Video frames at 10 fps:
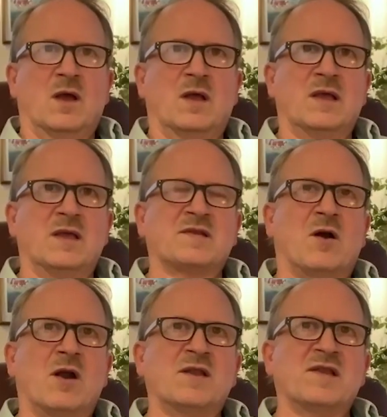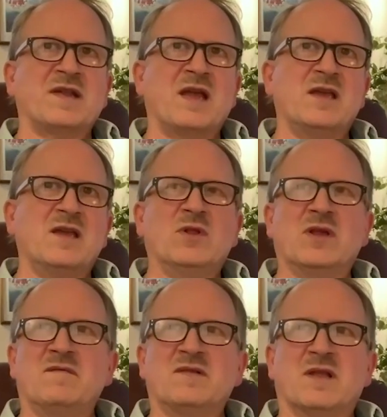It's hard to say. He
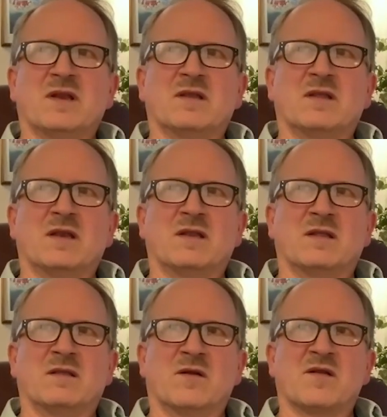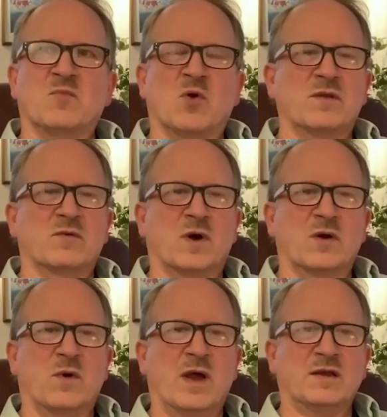believes that there's more than
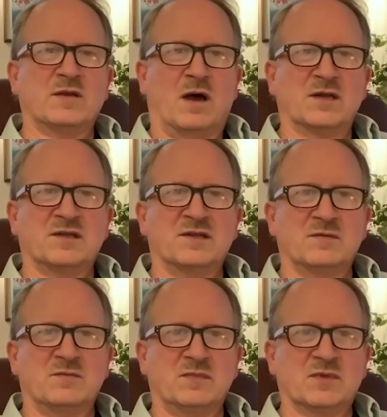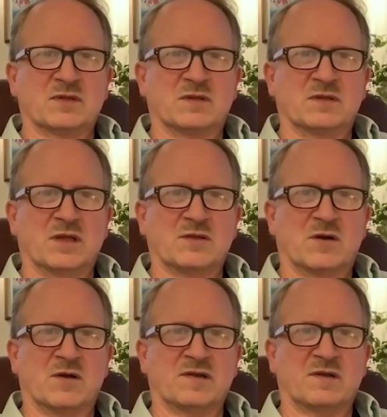one way to autism, that
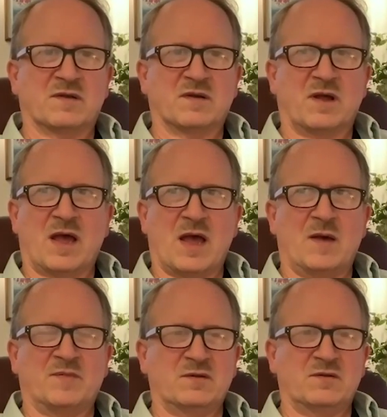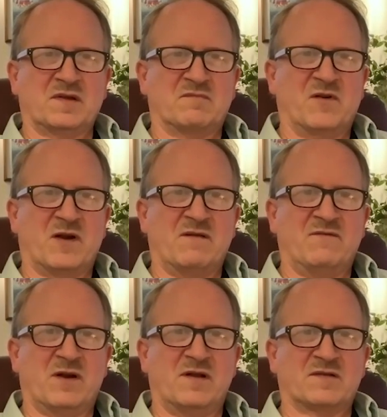there is an absolute, very,
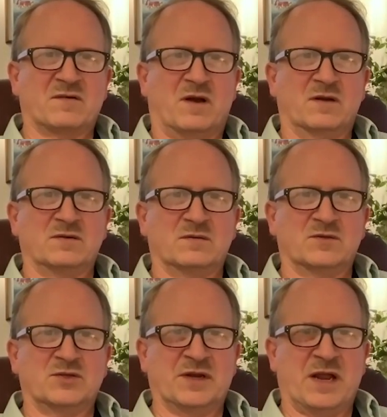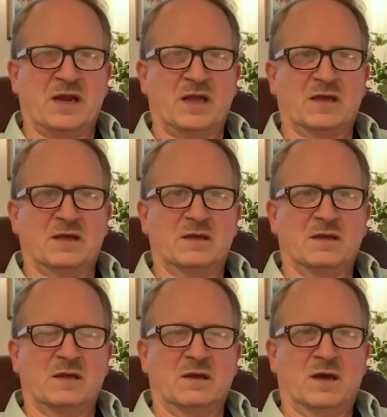very strong genetic
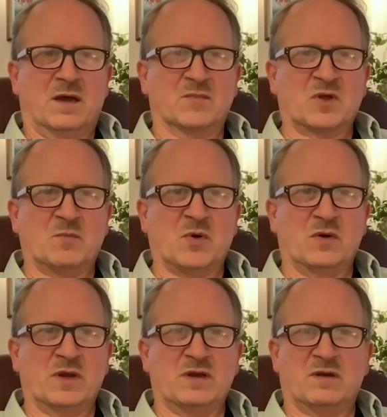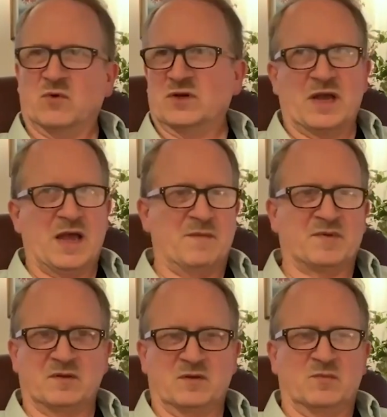component, which I
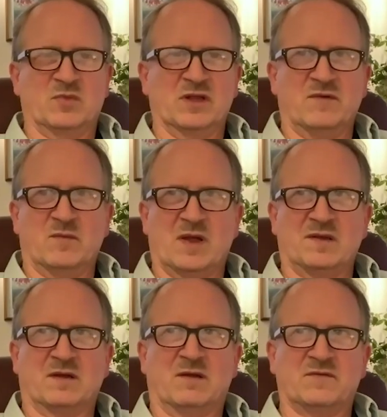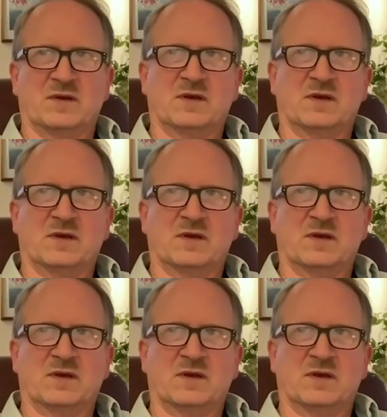absolutely believe in myself.